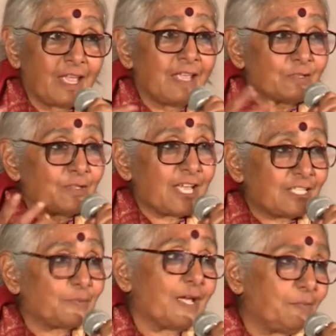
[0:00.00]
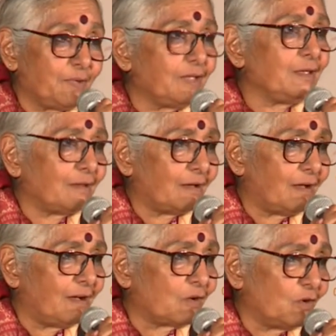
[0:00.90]
So that's why we
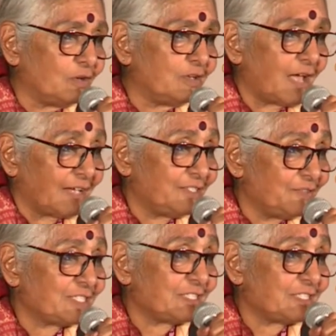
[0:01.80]
are called activists,